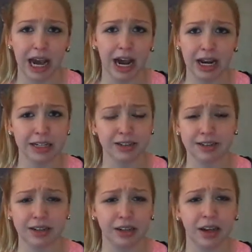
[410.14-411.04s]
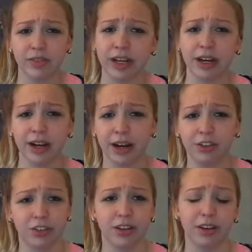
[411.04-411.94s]
I honestly love it, and I
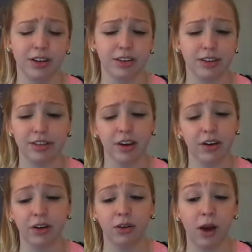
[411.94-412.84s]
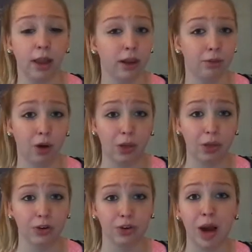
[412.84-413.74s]
just think it's hysterical. I love all
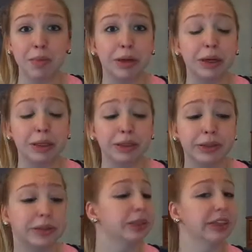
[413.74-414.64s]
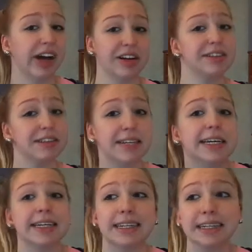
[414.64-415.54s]
the drama. I just
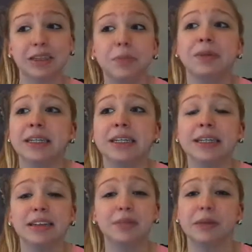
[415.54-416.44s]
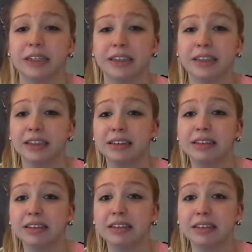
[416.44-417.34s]
can't help it
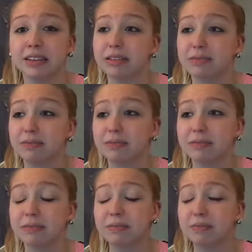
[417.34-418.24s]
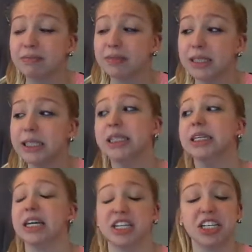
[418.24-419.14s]
because
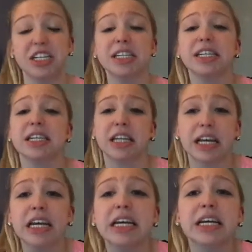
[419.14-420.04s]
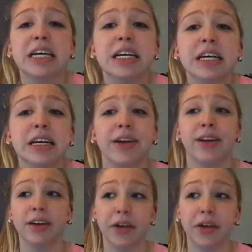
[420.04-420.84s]
I just like it.